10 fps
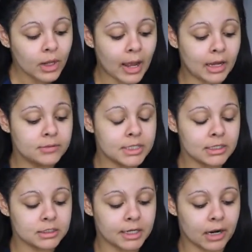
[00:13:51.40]
I am
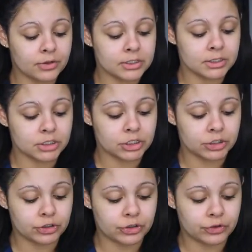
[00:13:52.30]
testing out, this is the
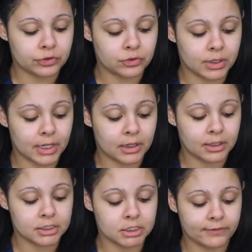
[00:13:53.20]
new,
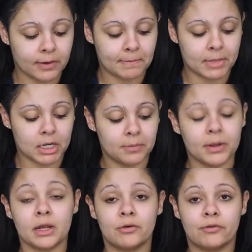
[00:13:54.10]
this is from Nip
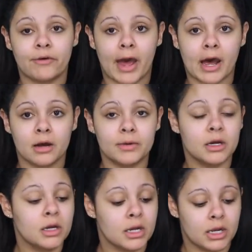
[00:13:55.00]
and Fab.
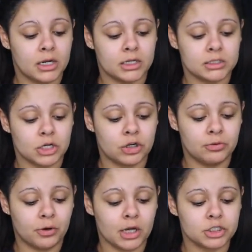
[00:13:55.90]
It is a new
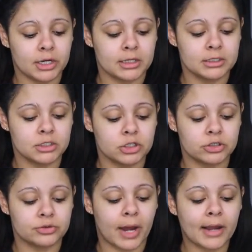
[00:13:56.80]
project. This is the
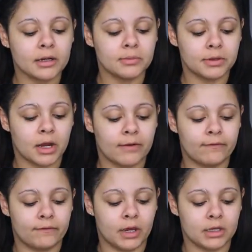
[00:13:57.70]
Dragon Blood
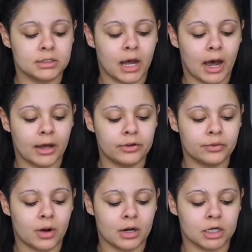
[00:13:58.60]
Fix
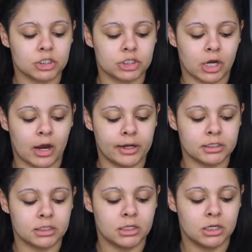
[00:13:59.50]
Hyaluronic
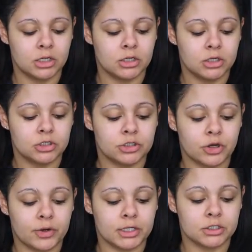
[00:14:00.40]
Shot.
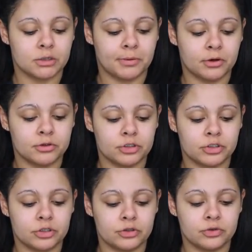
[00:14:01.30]
So it is supposed
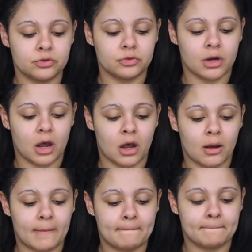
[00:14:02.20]
to,
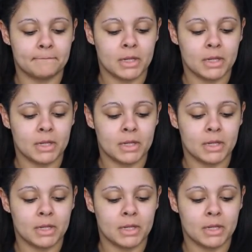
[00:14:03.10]
um,